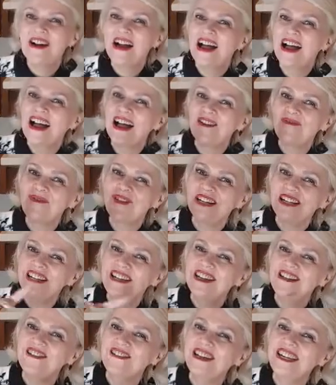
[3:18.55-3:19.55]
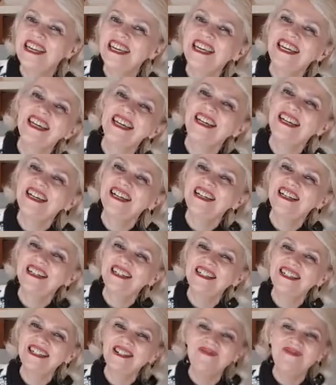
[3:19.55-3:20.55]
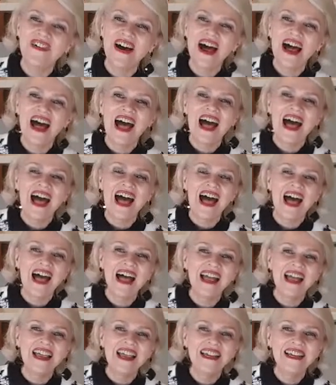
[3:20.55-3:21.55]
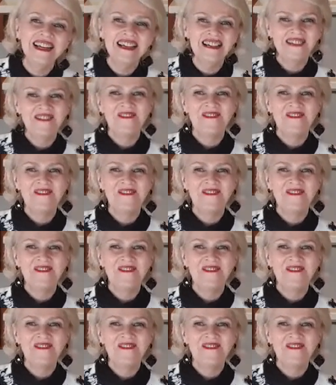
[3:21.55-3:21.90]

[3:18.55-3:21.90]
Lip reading: Happy New Year's. Bye.